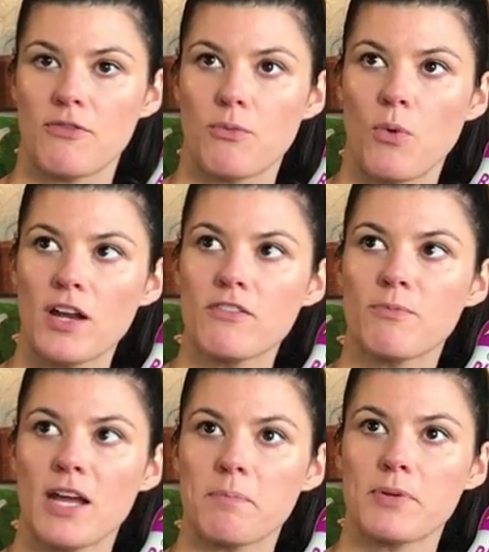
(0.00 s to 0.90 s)
one of
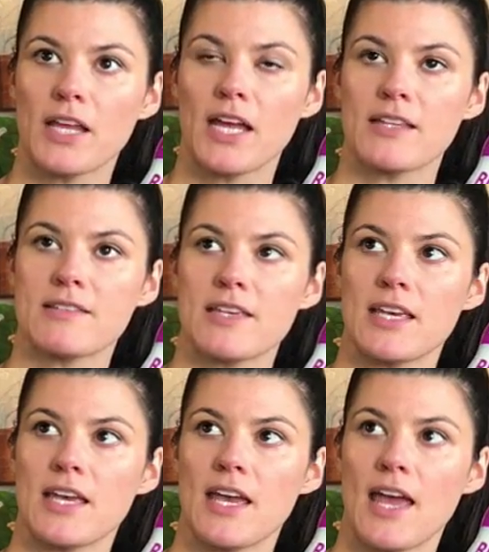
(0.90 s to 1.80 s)
my plants
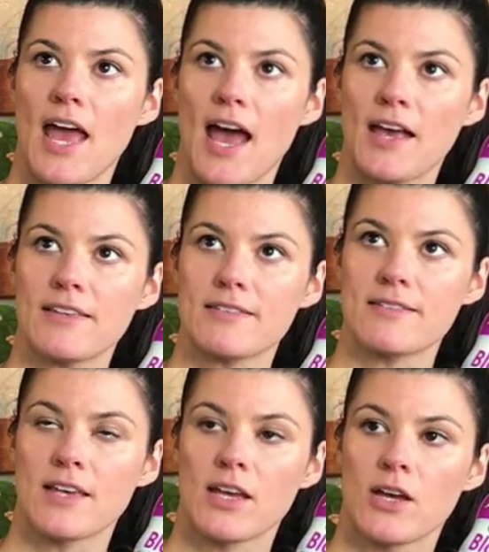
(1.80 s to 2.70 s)

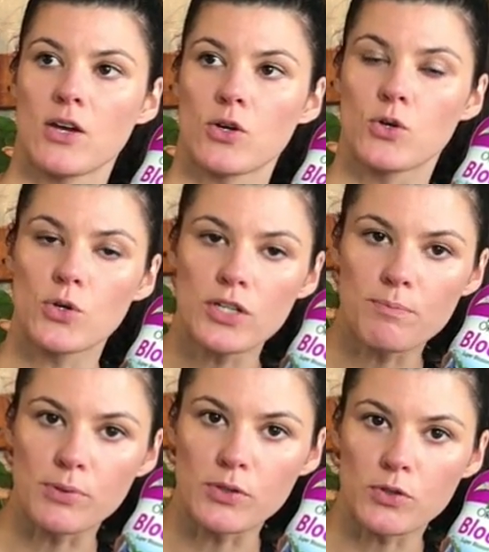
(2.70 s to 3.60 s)
has
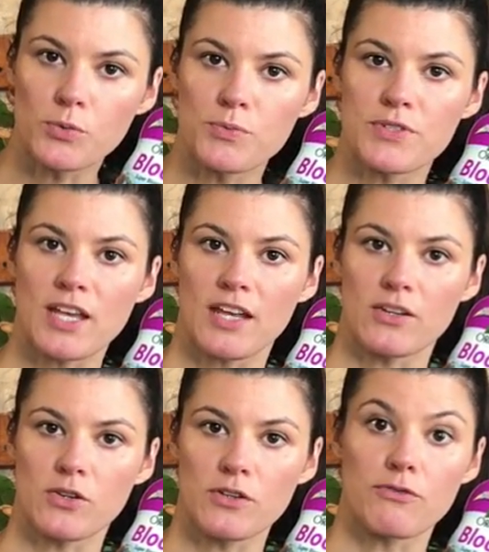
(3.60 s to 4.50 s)
good blooms
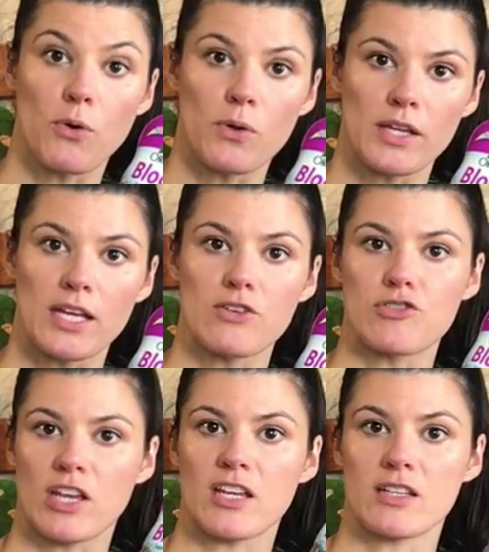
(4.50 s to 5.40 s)
and good foliage,
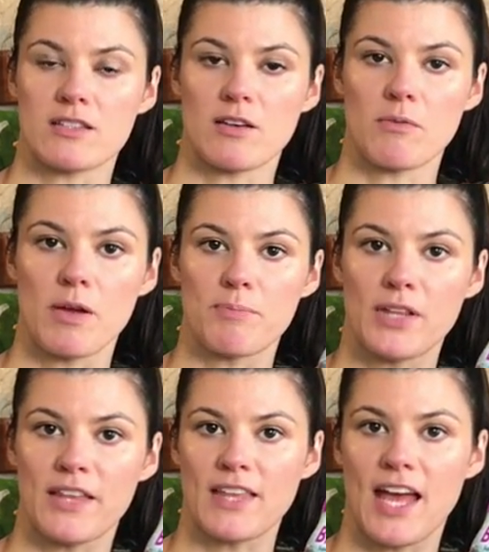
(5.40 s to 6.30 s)
like it's a
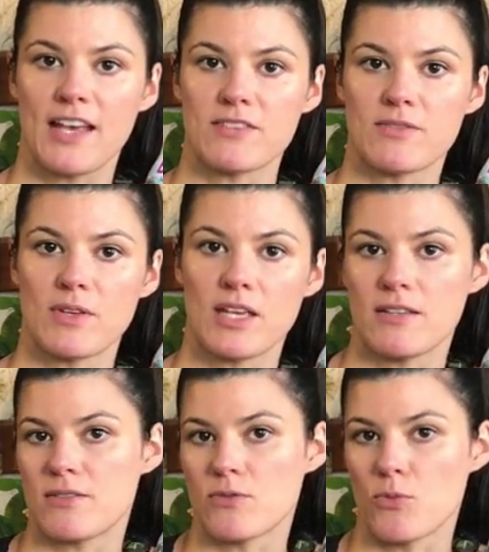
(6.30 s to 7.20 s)
plant that
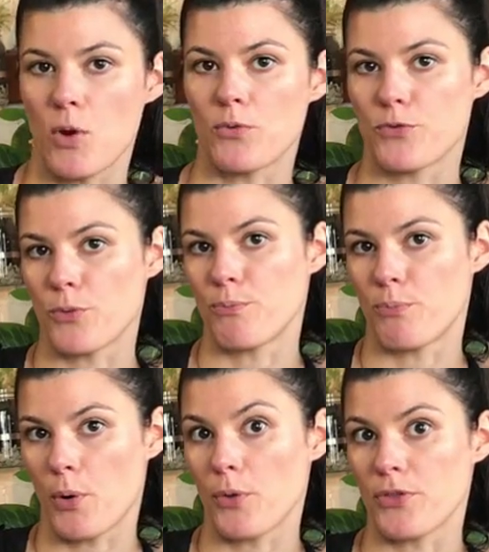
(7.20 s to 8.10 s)
is grown for
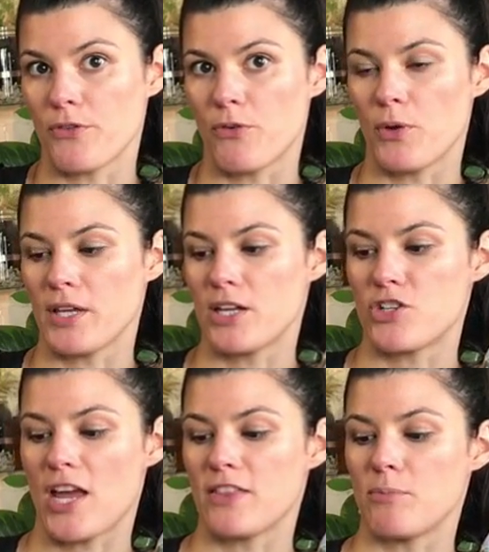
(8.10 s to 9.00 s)
both the
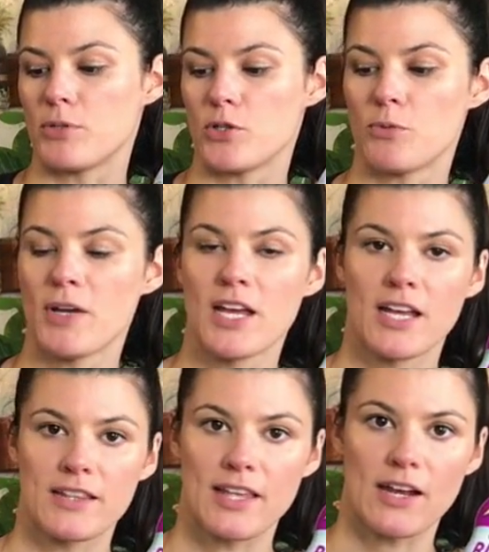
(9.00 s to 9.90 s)
foliage and the bloom,
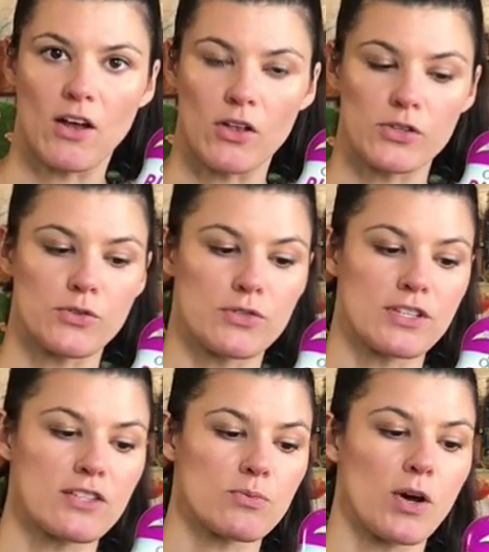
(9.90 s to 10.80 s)
then I'll use
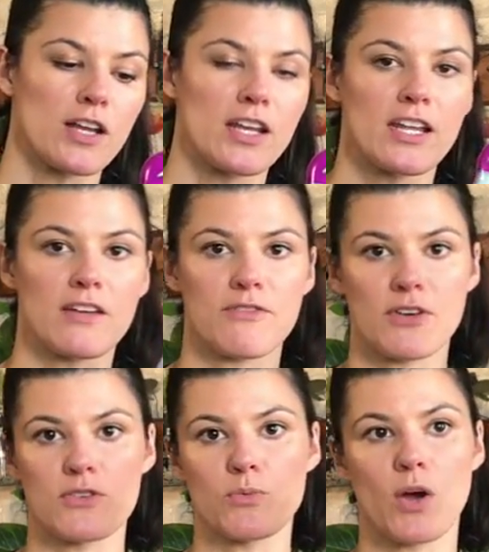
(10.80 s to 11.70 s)
this one. And if
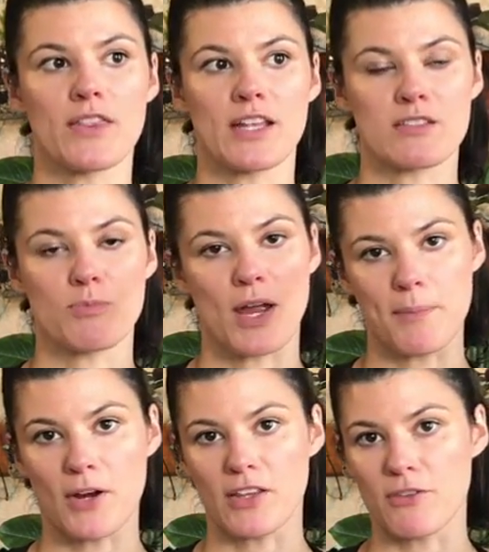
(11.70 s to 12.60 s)
there's one that's
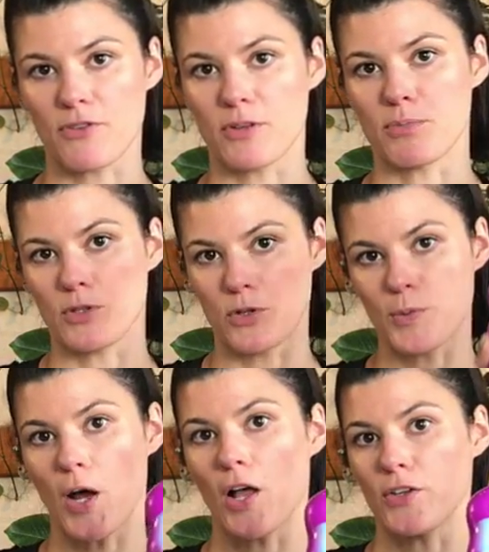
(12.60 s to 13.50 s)
primarily for the
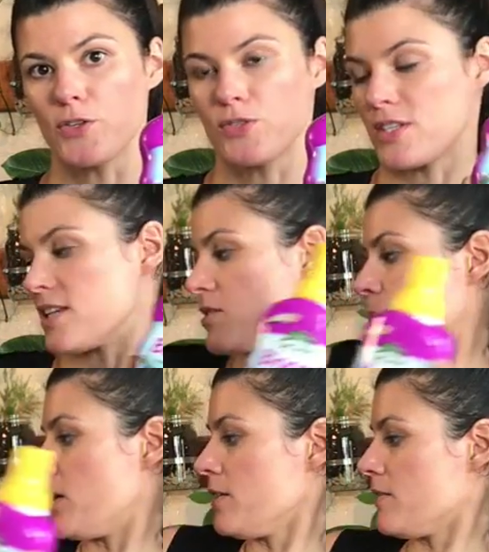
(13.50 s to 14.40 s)
bloom, I'll use this
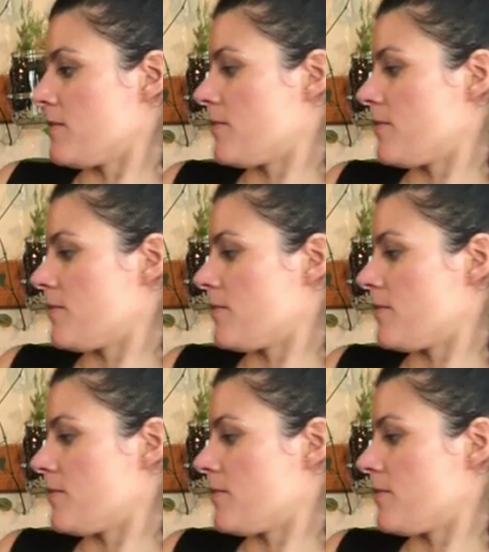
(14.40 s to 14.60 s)
one.